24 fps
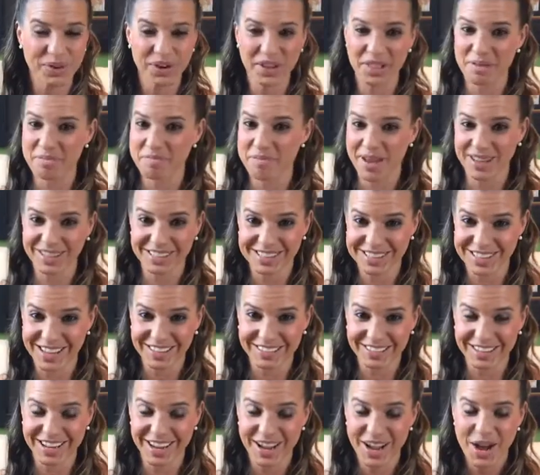one of the
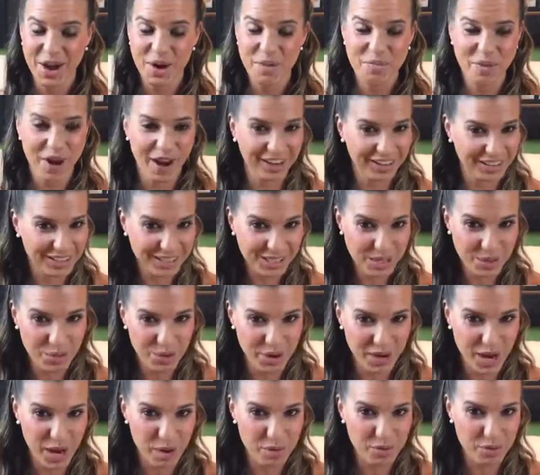best-selling pregnancy
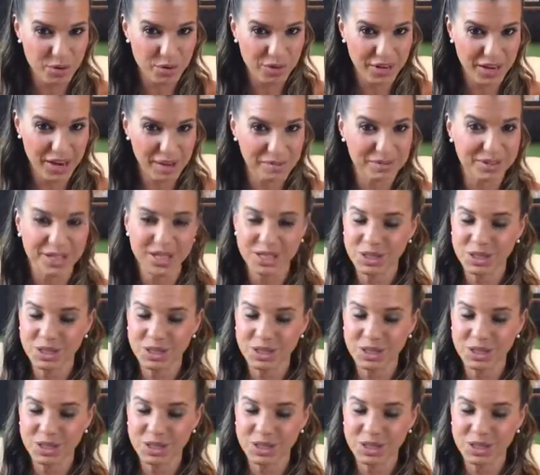workout programs,